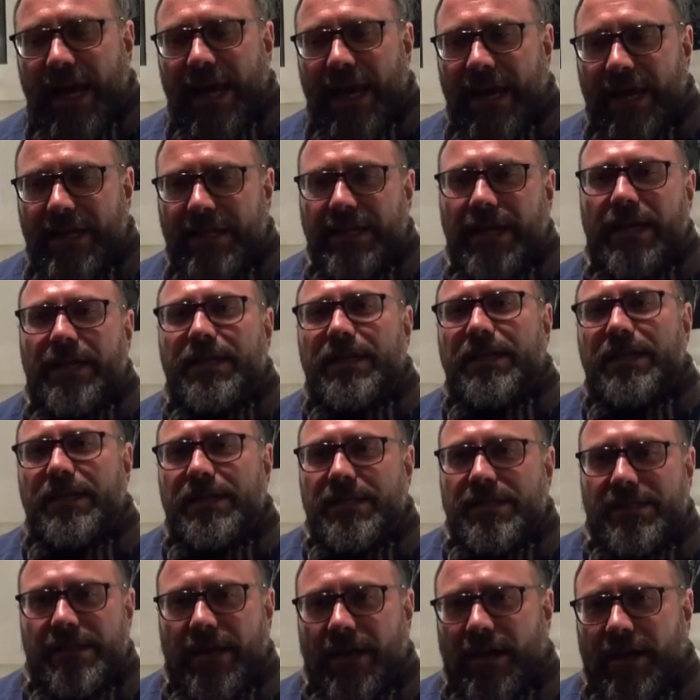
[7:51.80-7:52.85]
And then in
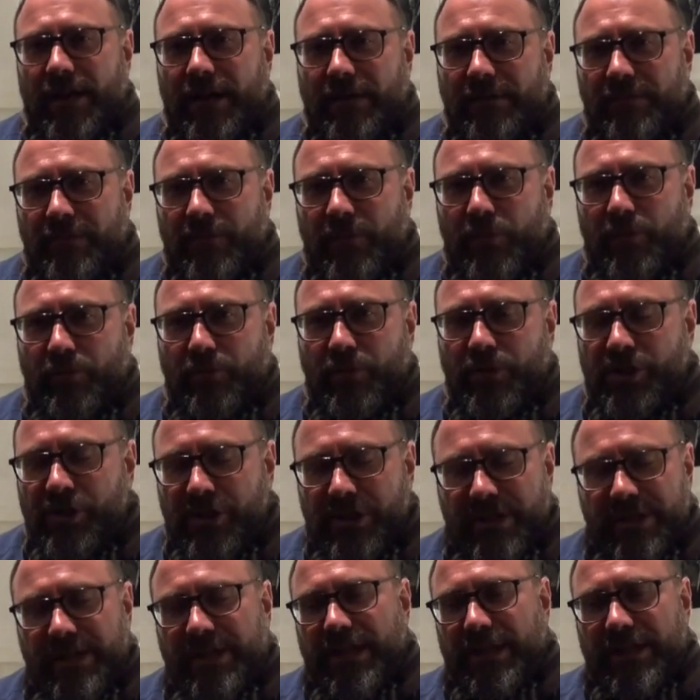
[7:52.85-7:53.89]
Sarras, which
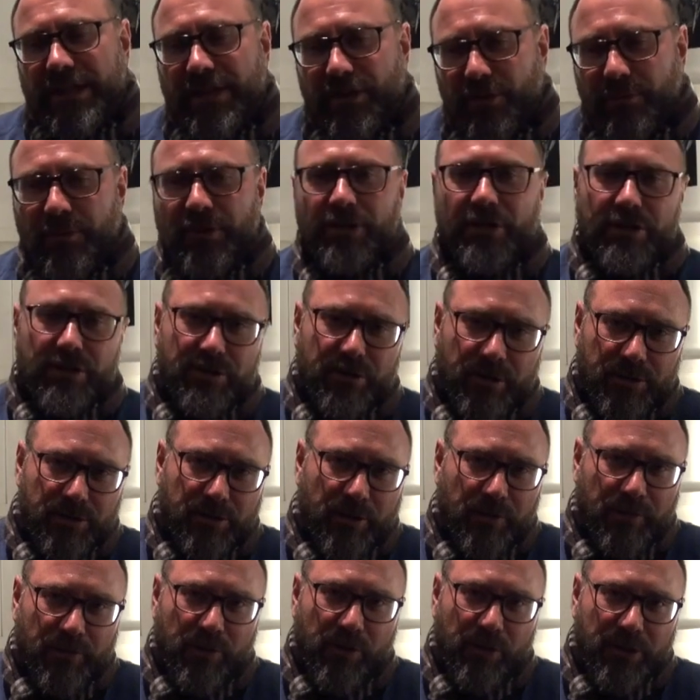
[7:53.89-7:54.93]
is 10 kilometers north
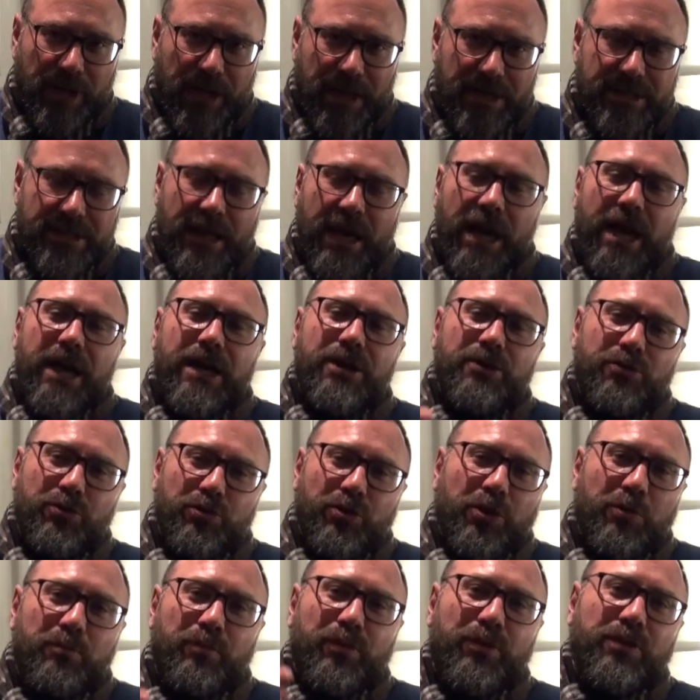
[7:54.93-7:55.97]
of Cornas, you
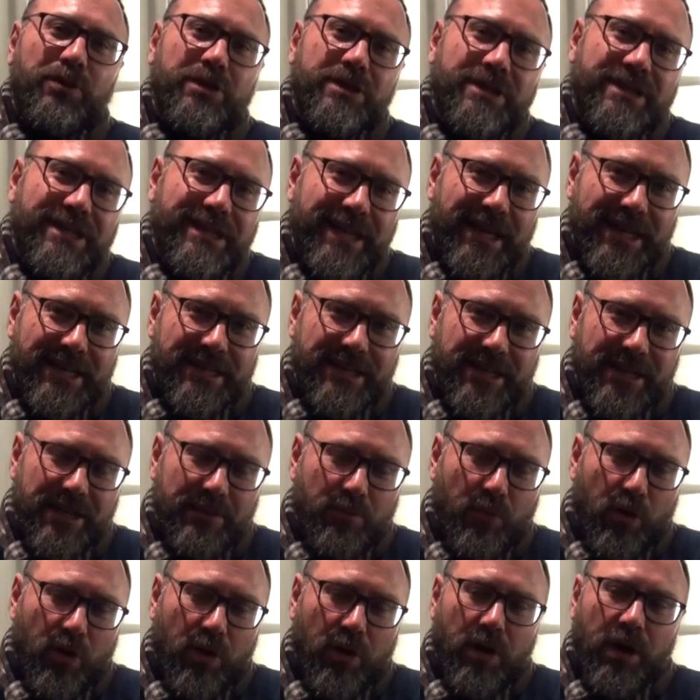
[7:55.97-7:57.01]
don't pronounce the S
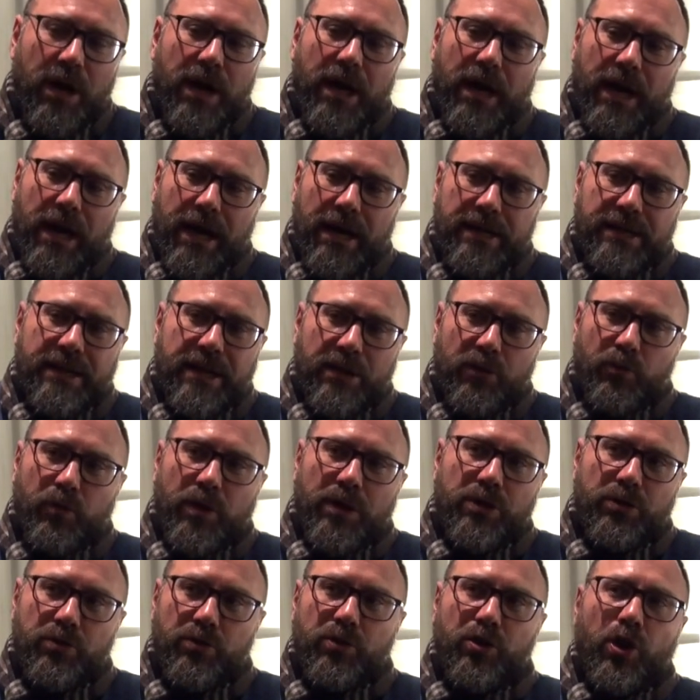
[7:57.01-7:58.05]
anymore. And then
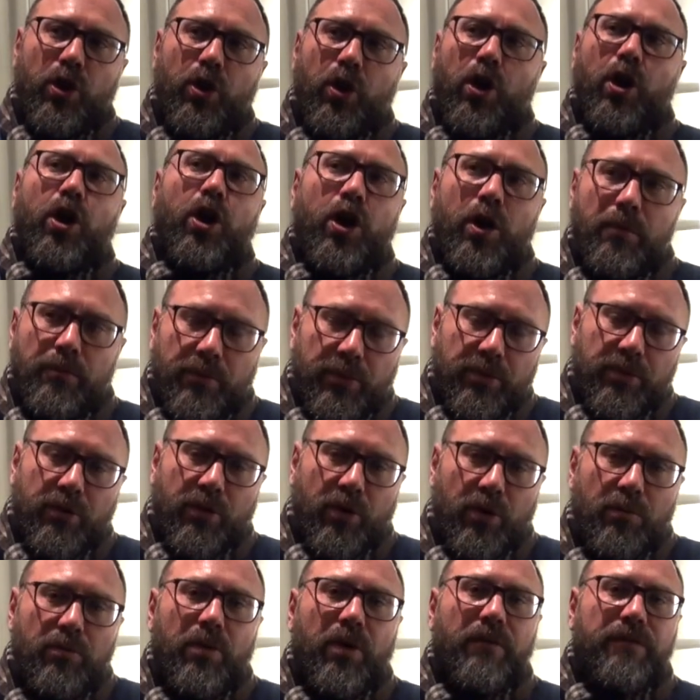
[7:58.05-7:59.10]
when you go up
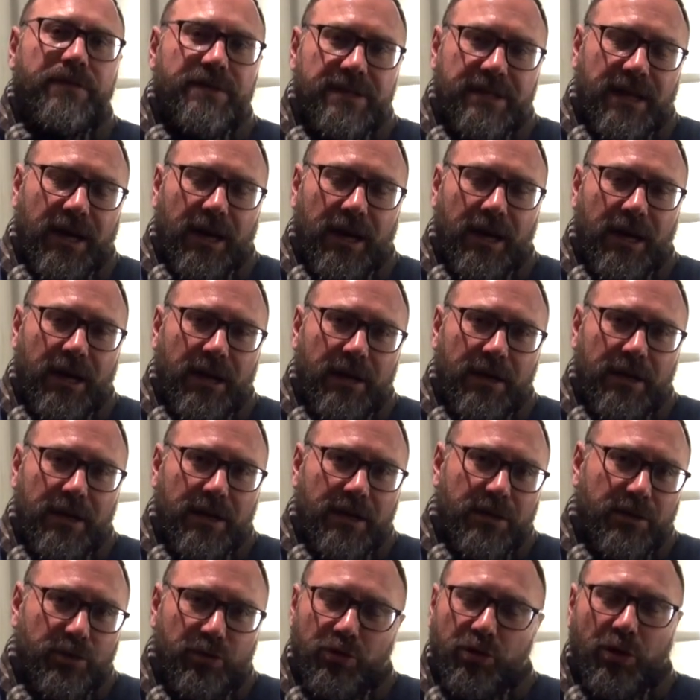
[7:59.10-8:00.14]
above Sarras,
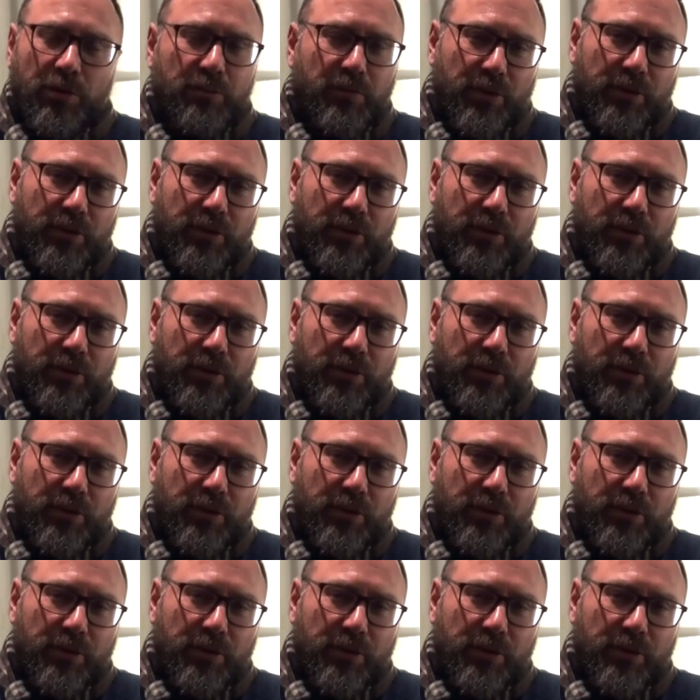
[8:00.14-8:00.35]
you don't